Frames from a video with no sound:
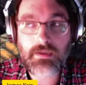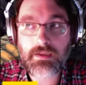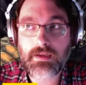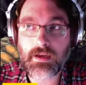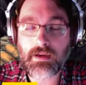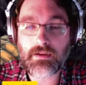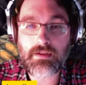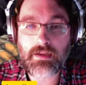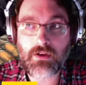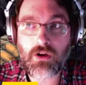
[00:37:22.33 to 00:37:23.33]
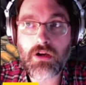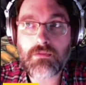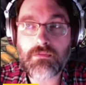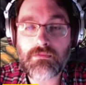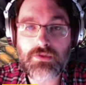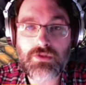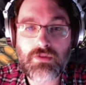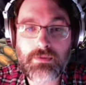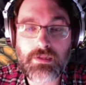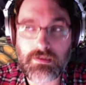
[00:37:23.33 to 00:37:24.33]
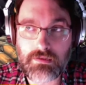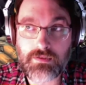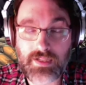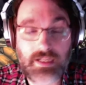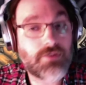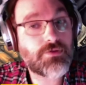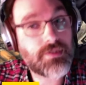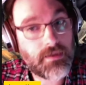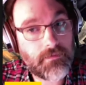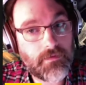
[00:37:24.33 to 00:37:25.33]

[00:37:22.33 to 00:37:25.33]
Uh, and ogham script is, is very interesting,